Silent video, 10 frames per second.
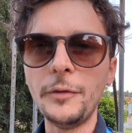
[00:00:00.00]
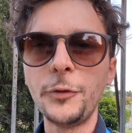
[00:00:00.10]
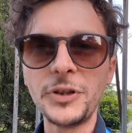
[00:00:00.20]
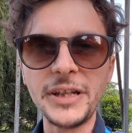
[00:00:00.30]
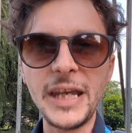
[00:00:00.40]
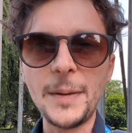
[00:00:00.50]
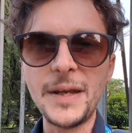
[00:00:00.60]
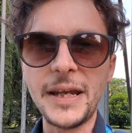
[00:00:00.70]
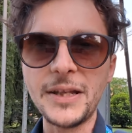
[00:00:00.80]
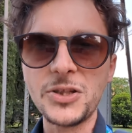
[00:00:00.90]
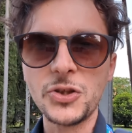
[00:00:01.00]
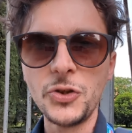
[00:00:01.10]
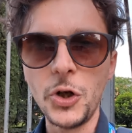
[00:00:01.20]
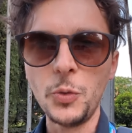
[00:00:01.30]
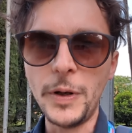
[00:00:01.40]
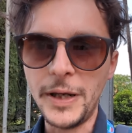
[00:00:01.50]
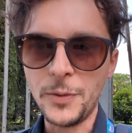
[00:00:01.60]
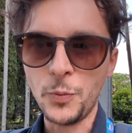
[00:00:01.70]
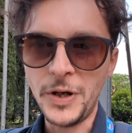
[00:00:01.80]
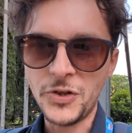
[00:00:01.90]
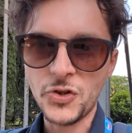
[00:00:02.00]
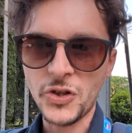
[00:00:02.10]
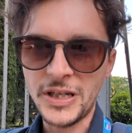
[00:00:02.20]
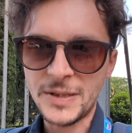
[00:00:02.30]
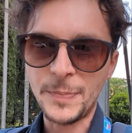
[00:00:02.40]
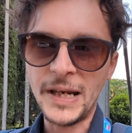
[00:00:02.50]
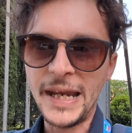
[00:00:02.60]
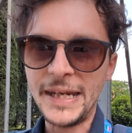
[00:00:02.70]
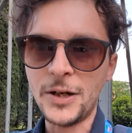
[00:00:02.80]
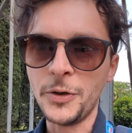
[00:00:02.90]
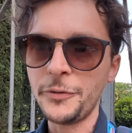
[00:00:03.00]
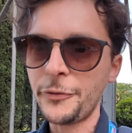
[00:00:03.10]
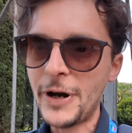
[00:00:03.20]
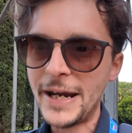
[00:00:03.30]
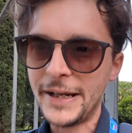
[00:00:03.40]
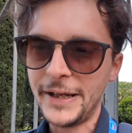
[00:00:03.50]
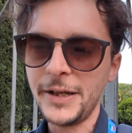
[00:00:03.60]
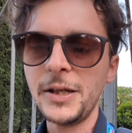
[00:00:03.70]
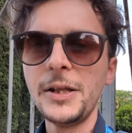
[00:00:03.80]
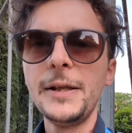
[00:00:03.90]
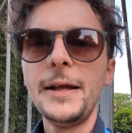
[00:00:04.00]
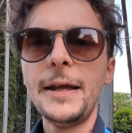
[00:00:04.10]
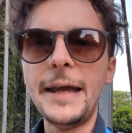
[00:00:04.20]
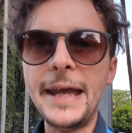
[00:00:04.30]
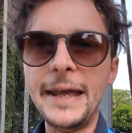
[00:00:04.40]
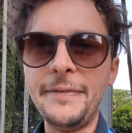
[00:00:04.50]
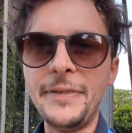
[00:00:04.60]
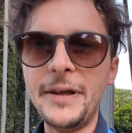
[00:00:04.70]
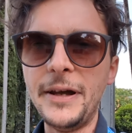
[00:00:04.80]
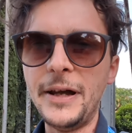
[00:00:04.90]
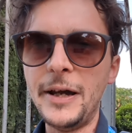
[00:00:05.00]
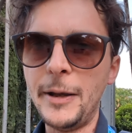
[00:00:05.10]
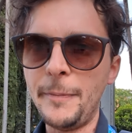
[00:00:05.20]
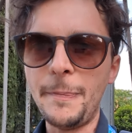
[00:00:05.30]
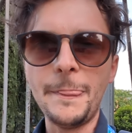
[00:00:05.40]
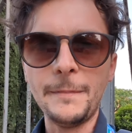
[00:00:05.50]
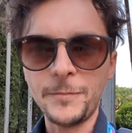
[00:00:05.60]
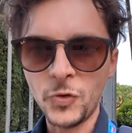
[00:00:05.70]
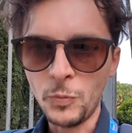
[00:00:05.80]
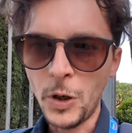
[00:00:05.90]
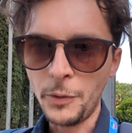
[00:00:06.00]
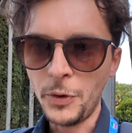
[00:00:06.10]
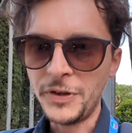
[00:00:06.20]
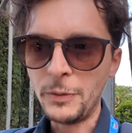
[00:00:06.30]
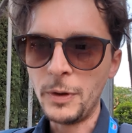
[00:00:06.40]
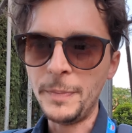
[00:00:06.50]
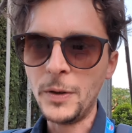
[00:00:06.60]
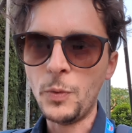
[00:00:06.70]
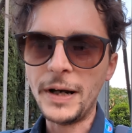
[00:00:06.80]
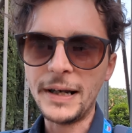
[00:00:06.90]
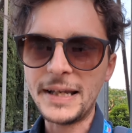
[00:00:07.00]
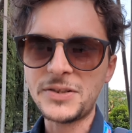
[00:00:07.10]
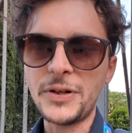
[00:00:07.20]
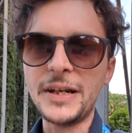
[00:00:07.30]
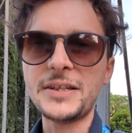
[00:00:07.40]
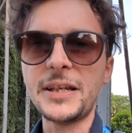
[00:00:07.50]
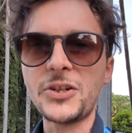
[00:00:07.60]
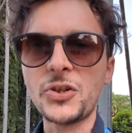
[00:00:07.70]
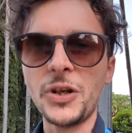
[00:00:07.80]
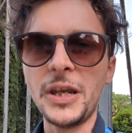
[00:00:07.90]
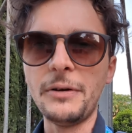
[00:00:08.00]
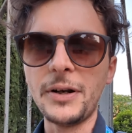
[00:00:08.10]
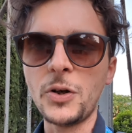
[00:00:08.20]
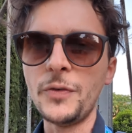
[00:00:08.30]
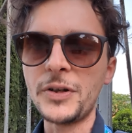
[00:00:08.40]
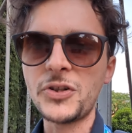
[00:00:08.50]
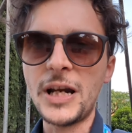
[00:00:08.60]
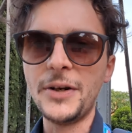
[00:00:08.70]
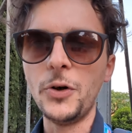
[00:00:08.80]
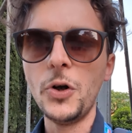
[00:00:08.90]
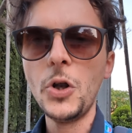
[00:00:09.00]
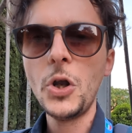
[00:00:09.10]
for the game against Norway, which is played on Friday. And tomorrow there will be one last training session here at Coverciano,